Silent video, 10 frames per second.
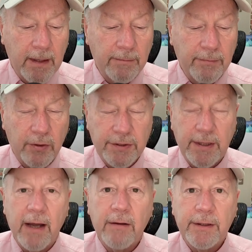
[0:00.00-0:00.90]

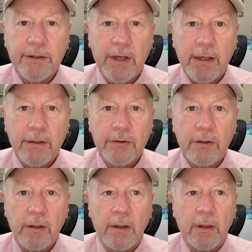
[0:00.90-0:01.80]
personality change,
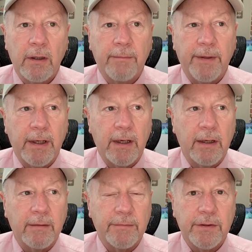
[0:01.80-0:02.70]

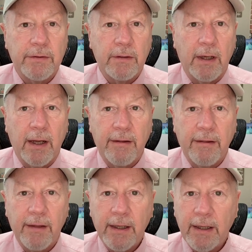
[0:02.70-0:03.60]
becomes
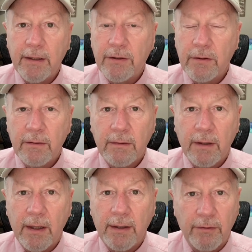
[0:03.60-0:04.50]
thinking.
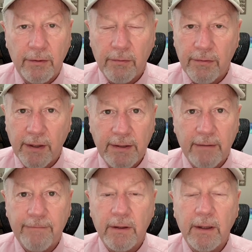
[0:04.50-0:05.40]
You think
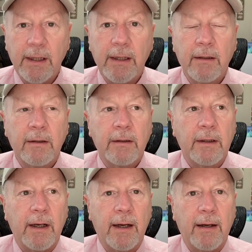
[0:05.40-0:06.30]
differently.
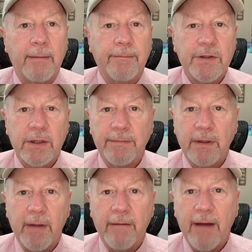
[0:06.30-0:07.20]
Something
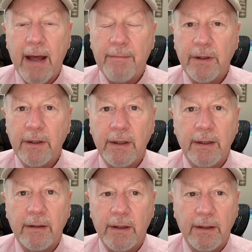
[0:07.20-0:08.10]
may have happened
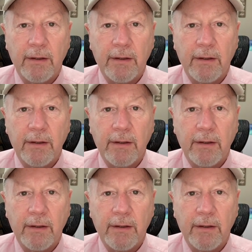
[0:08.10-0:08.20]
in the